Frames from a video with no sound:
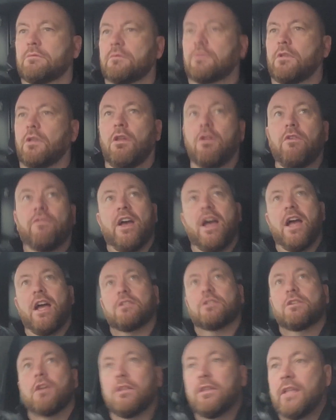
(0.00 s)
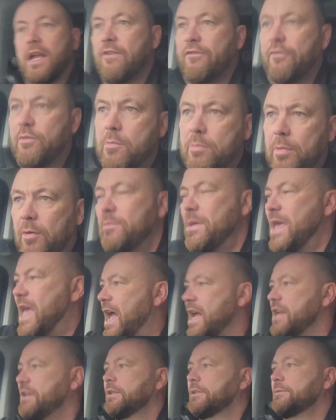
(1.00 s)
The love art's gone now from above my
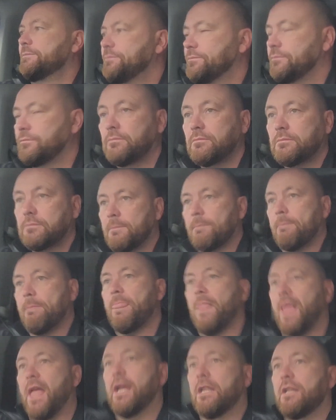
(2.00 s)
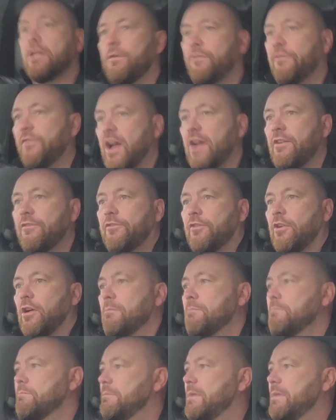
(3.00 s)
head, and not far from